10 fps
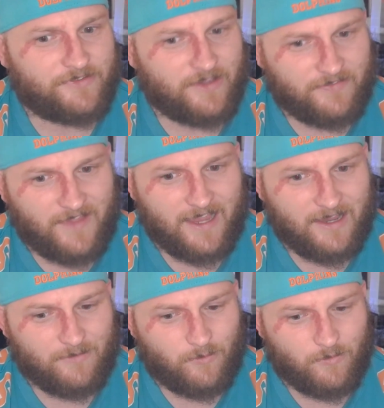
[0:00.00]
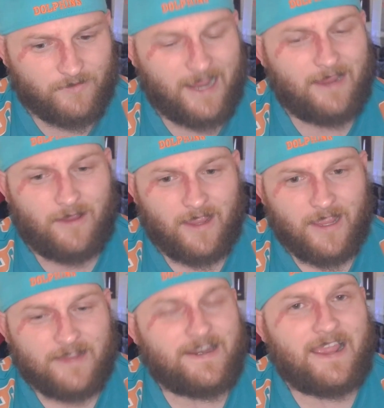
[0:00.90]
So take
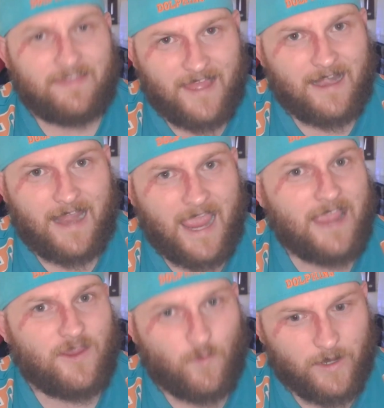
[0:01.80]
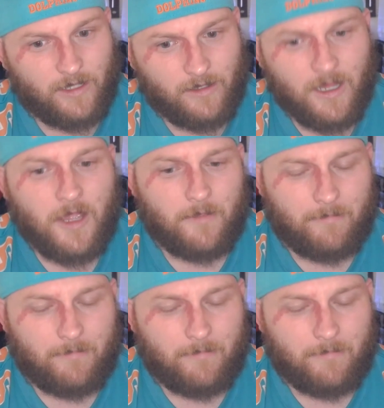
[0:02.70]
that how you will.